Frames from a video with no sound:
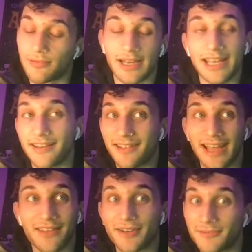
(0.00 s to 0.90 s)
they need to get it
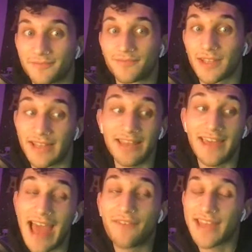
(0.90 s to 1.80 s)
together, because
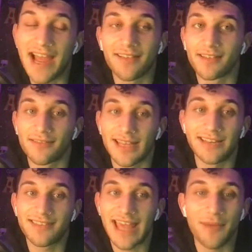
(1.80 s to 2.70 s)
they have talent. They
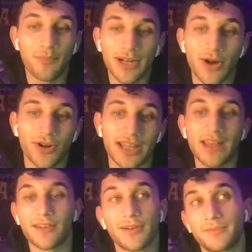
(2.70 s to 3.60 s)
just can't put it all
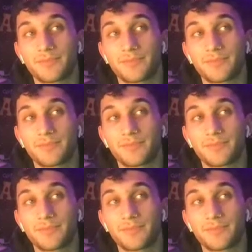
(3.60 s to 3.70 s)
together.